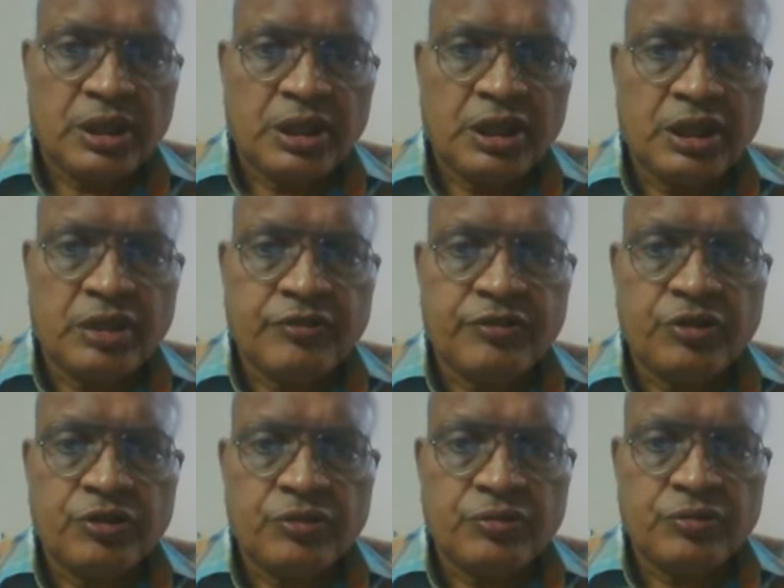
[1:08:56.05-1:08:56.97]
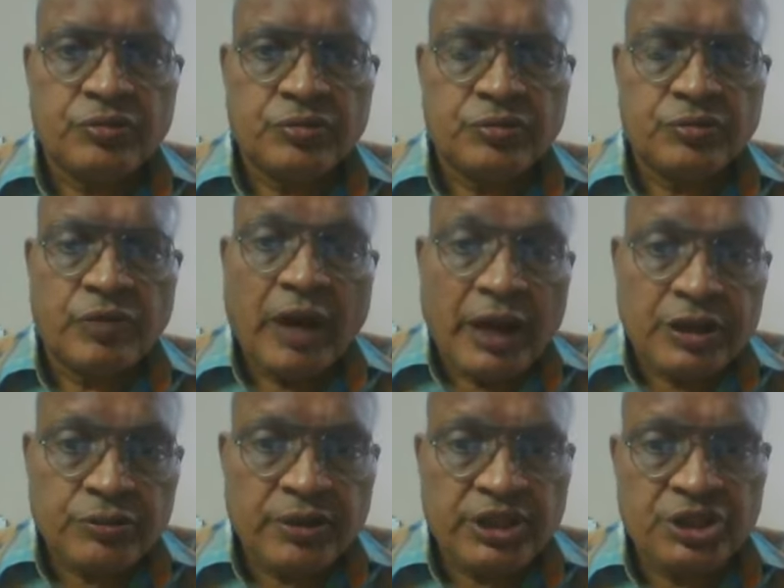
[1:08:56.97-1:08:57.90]
If you
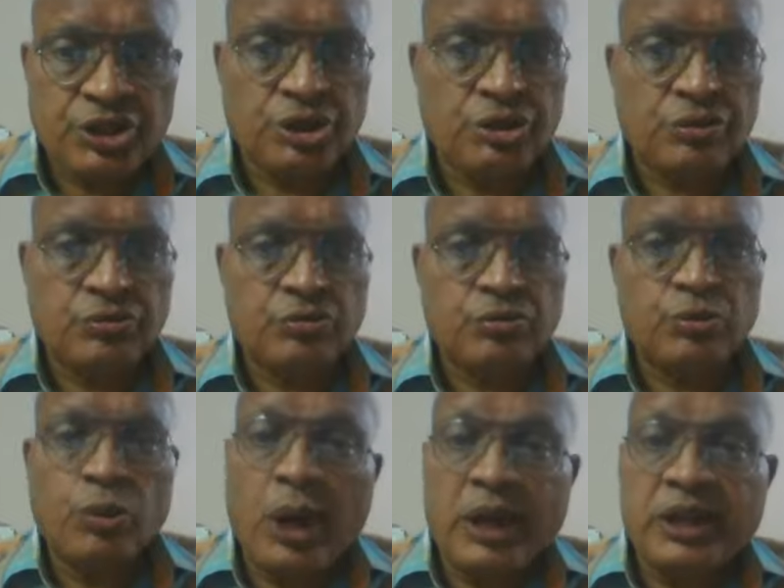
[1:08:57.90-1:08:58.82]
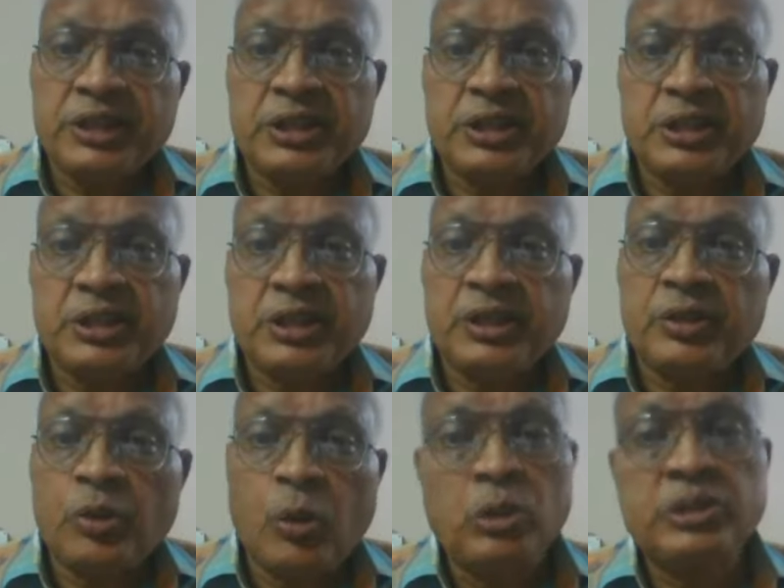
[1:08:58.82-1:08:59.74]
want to achieve quality
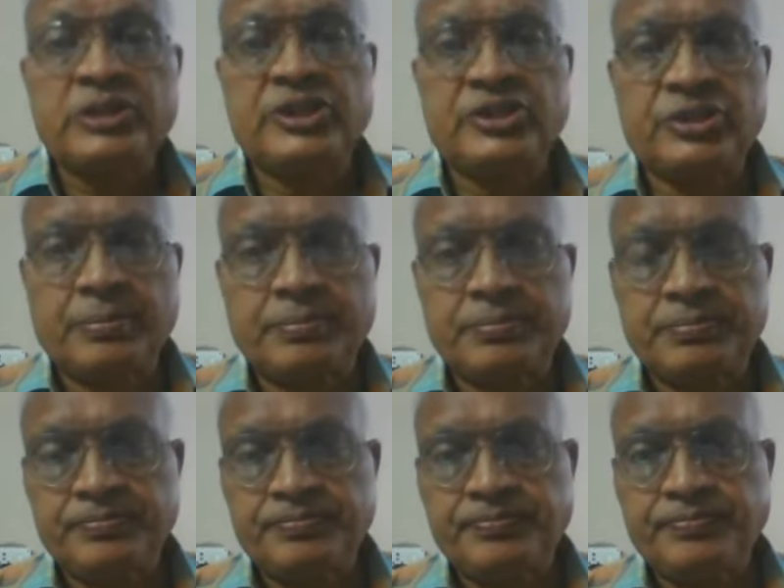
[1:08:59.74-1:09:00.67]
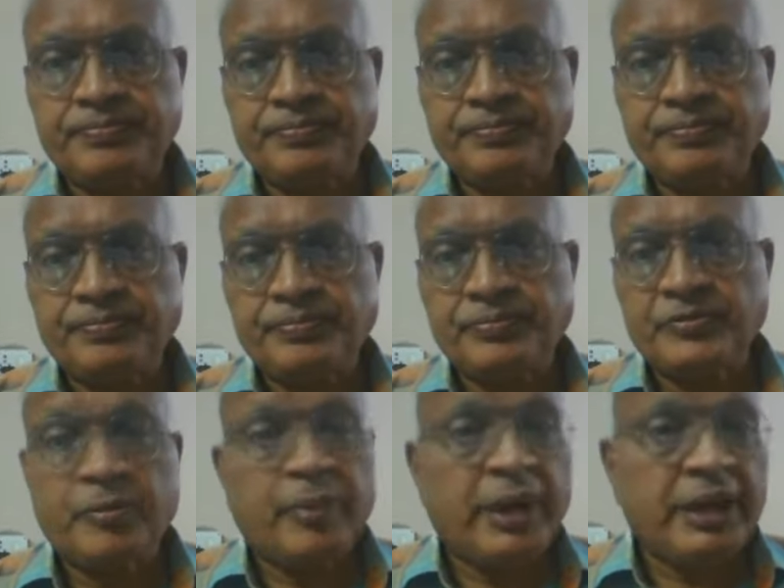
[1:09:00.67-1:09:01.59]
in whole system,
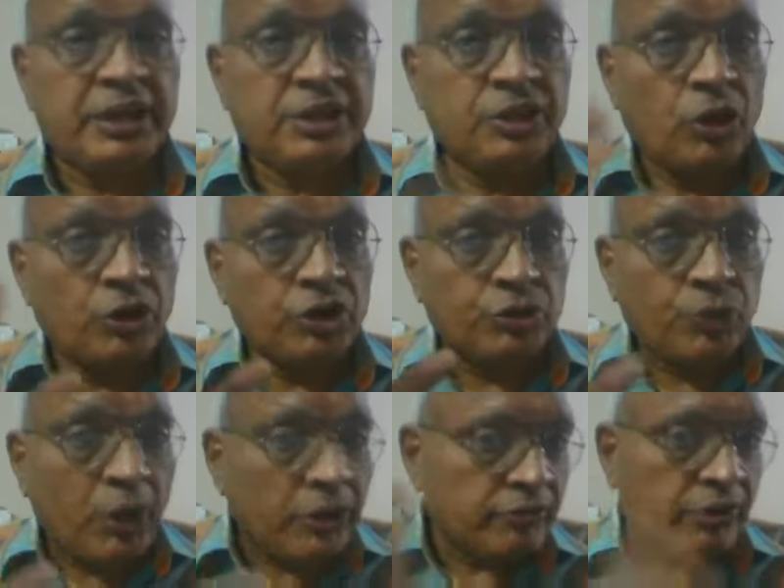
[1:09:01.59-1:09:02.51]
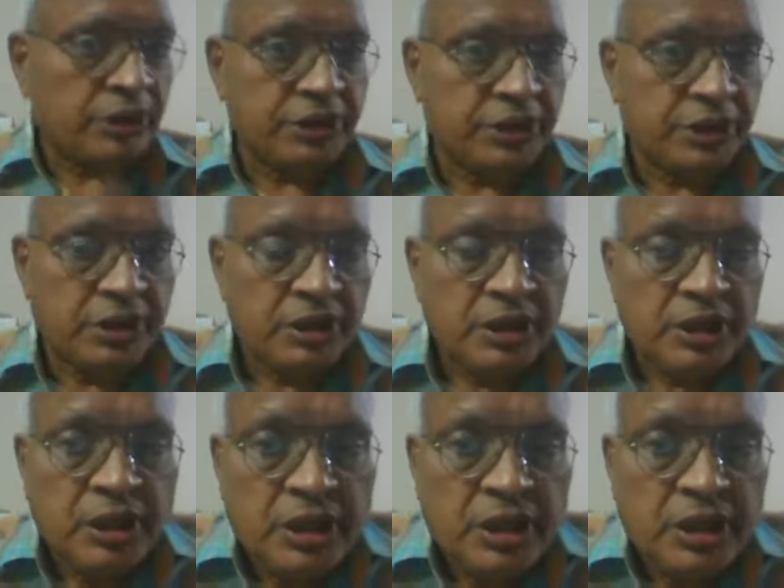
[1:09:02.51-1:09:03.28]
my talk is quality.